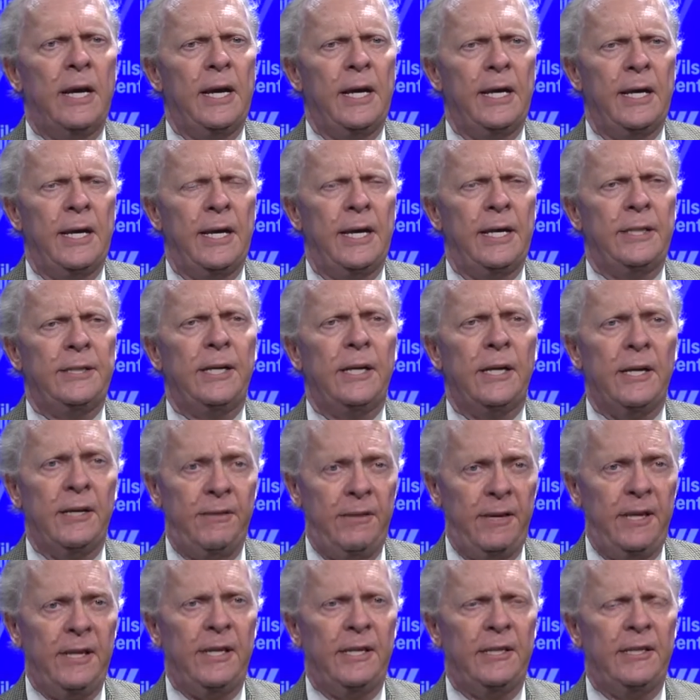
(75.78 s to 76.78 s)
And I
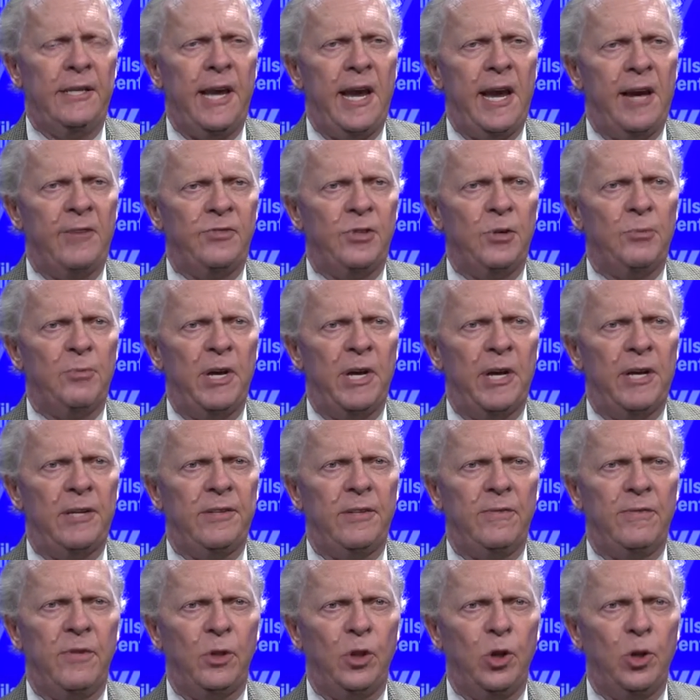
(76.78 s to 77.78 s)
think in the
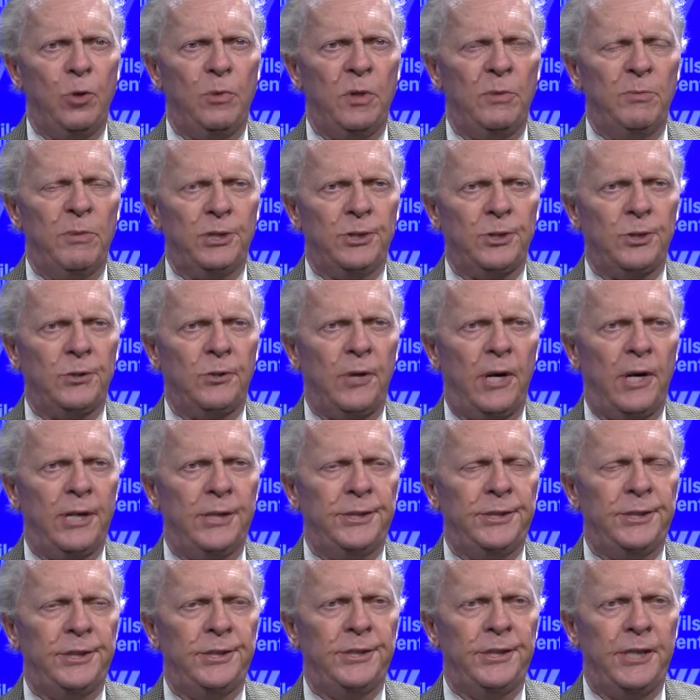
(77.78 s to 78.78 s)
aftermath of the Cuban Missile
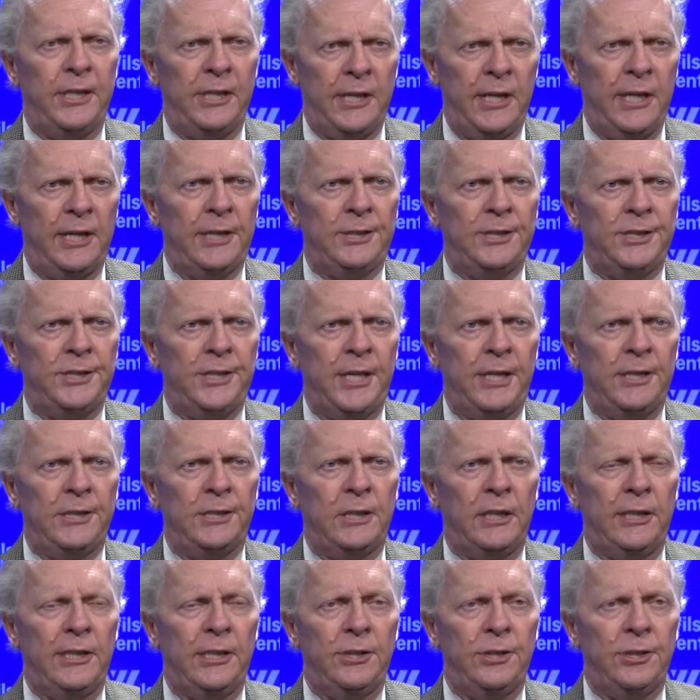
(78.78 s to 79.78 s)
Crisis, the United
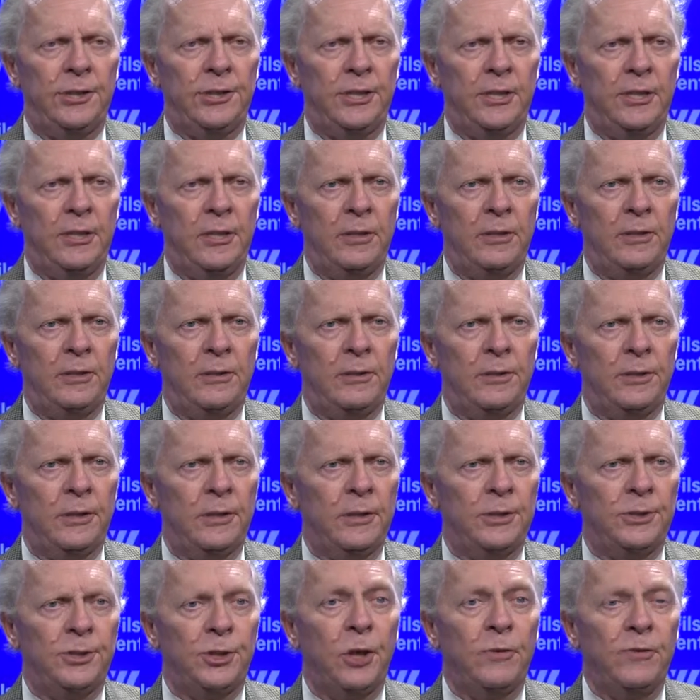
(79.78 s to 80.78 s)
States leaders and
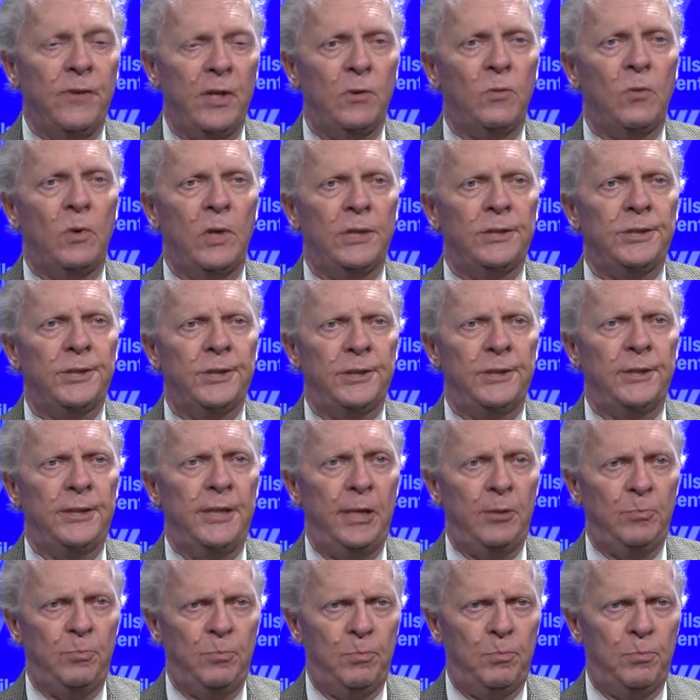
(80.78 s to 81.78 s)
the uh, Soviet ones
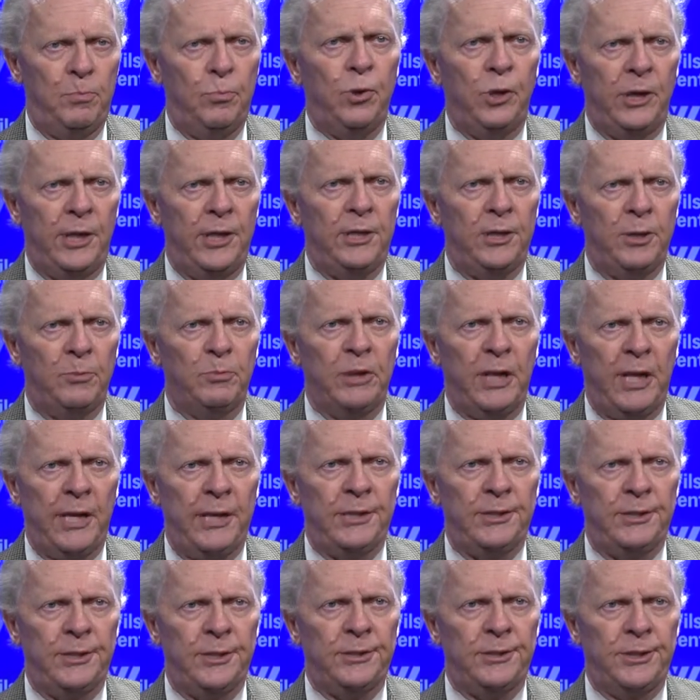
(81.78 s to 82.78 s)
did put into
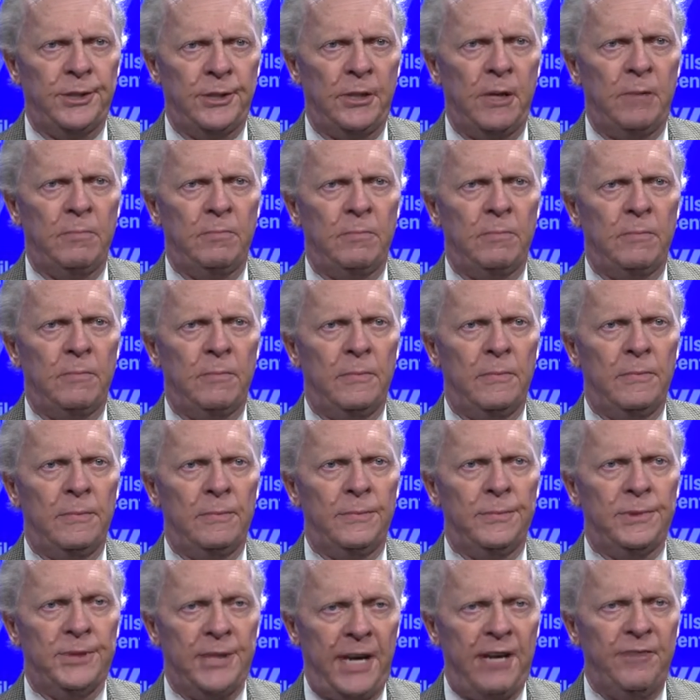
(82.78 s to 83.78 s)
place some
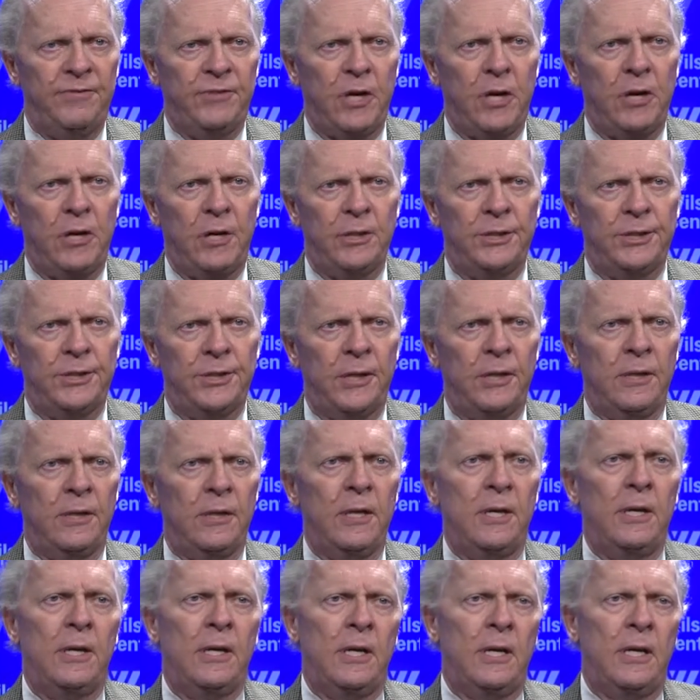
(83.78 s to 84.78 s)
safeguards.
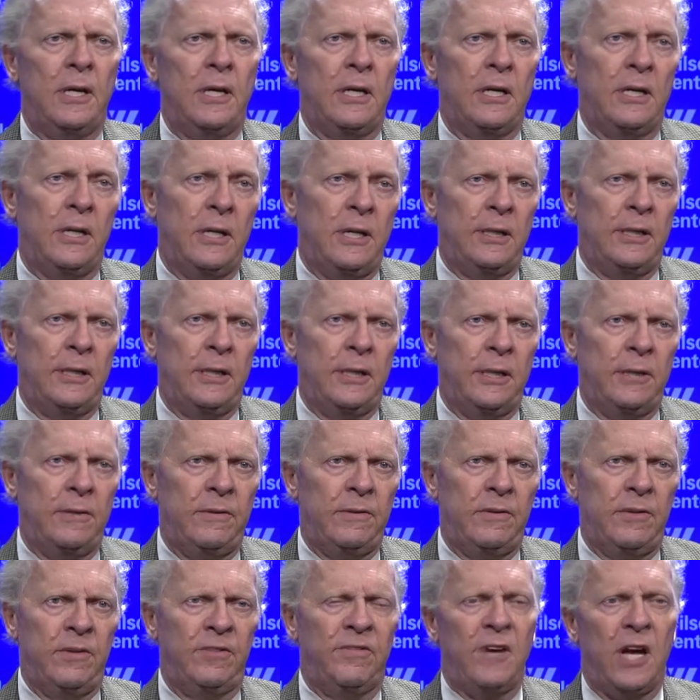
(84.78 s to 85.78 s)
Uh,
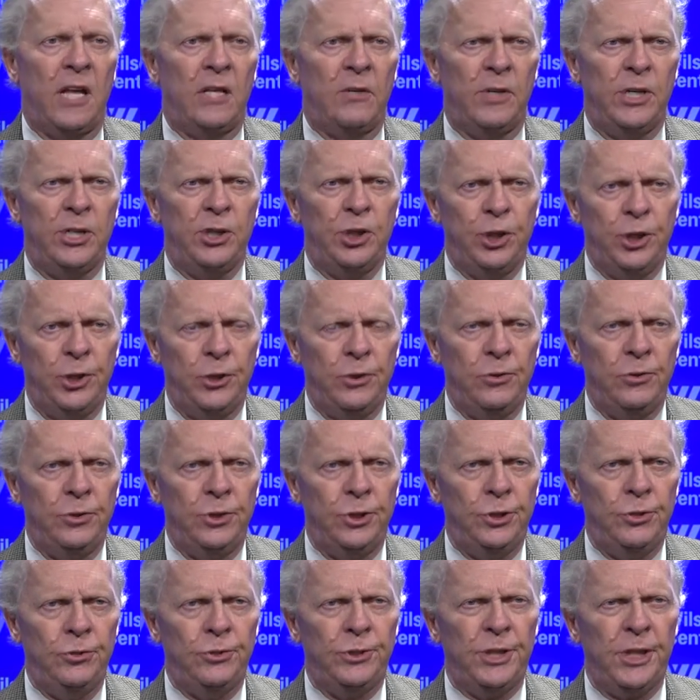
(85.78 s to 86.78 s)
the following June,
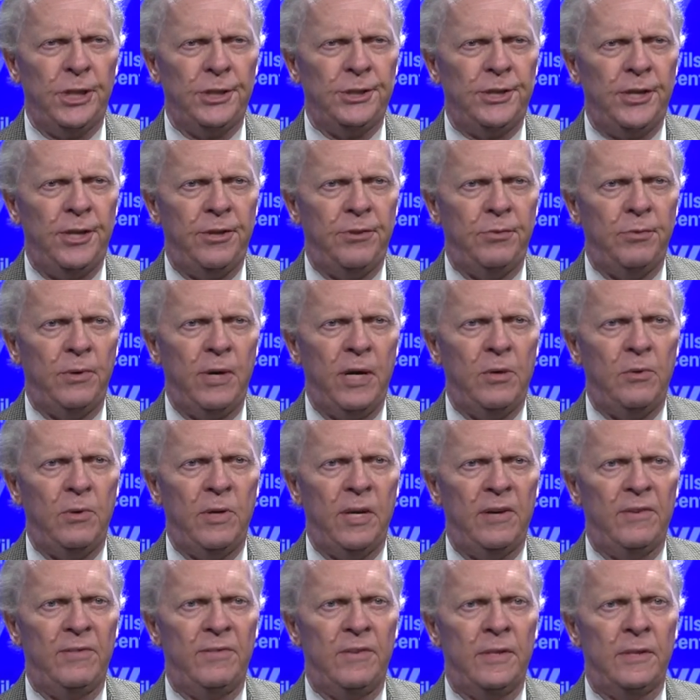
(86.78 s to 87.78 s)
June 63,
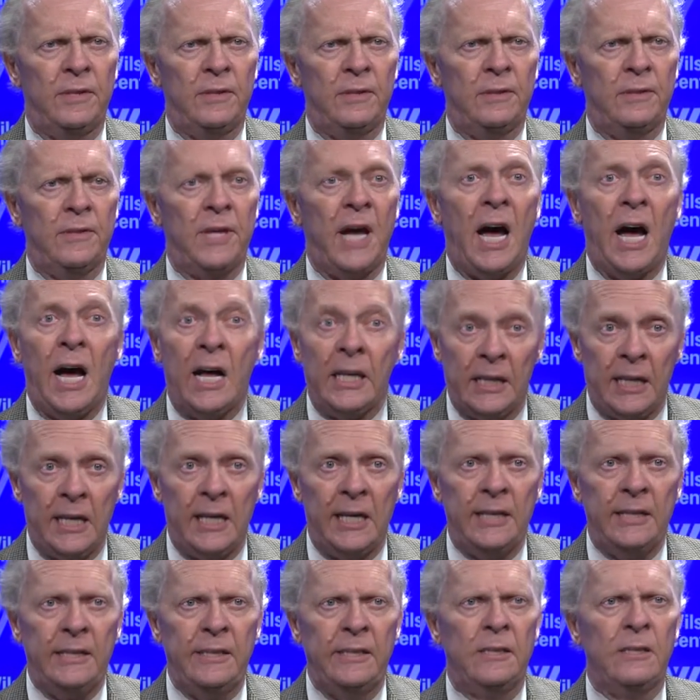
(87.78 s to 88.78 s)
we have the, the
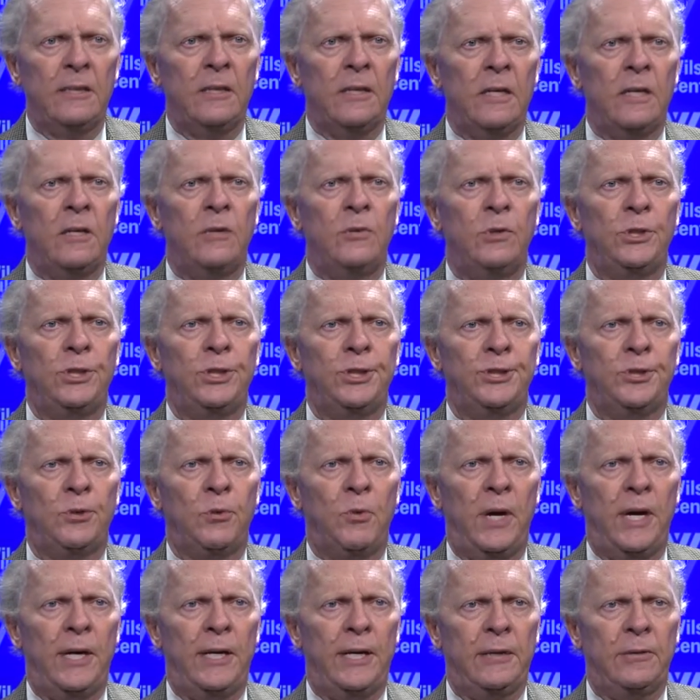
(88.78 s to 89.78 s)
hotline, which is a
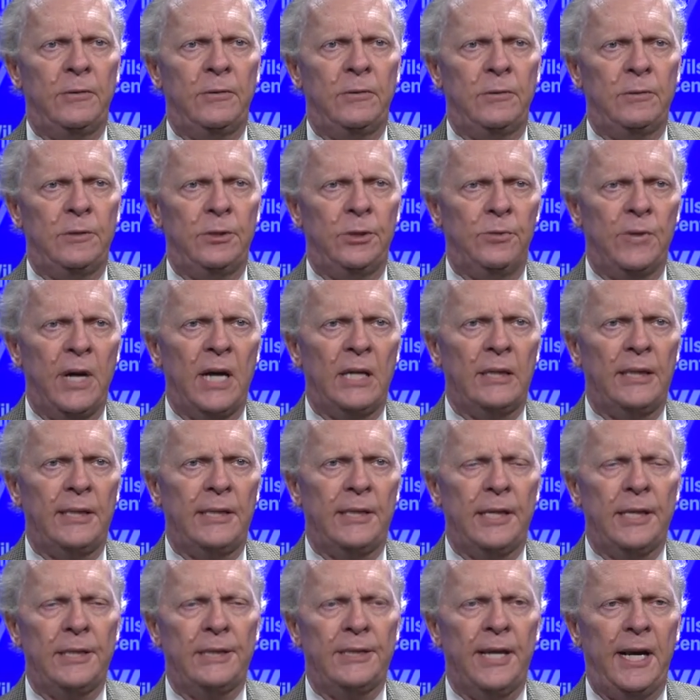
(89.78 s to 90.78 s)
way to directly
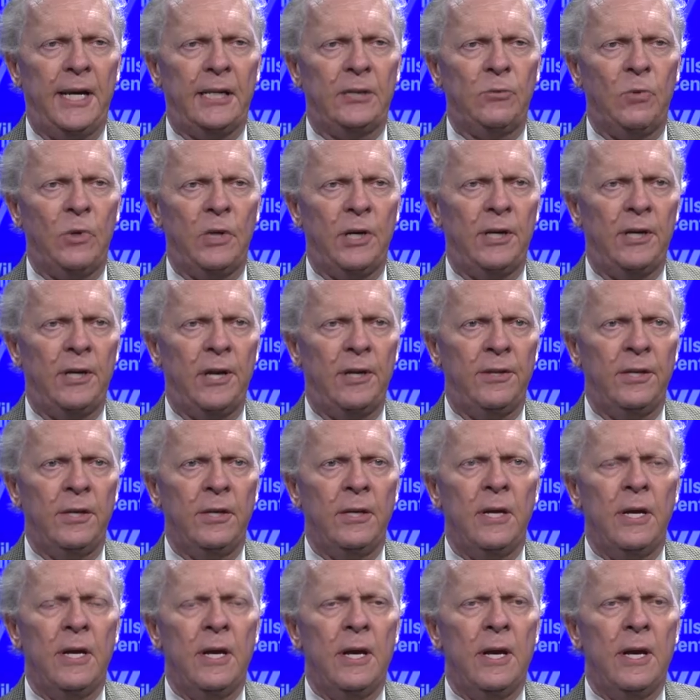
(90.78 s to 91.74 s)
contact one another.